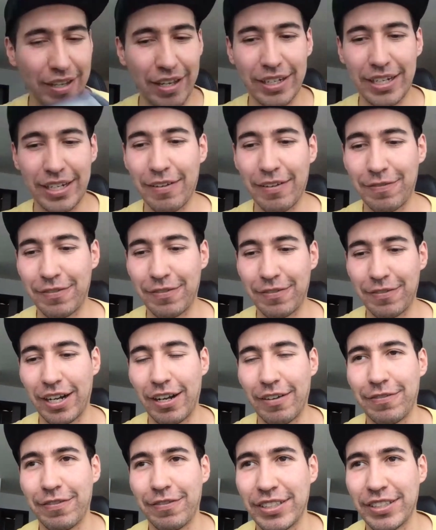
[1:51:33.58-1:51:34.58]
I
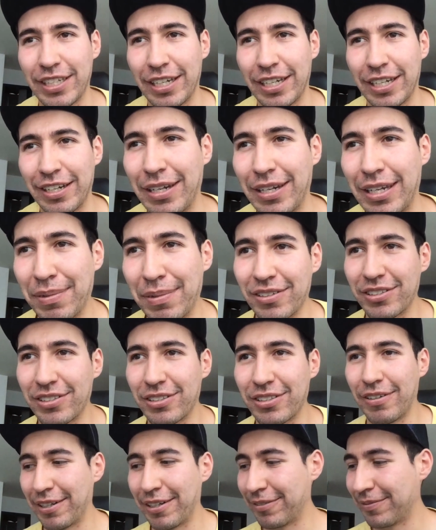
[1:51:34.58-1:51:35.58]
gotta send him an
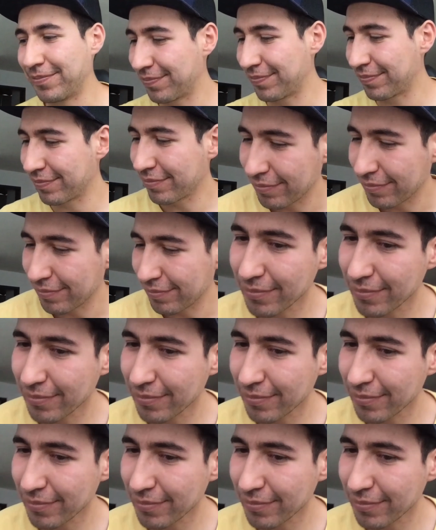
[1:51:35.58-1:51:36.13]
email somehow.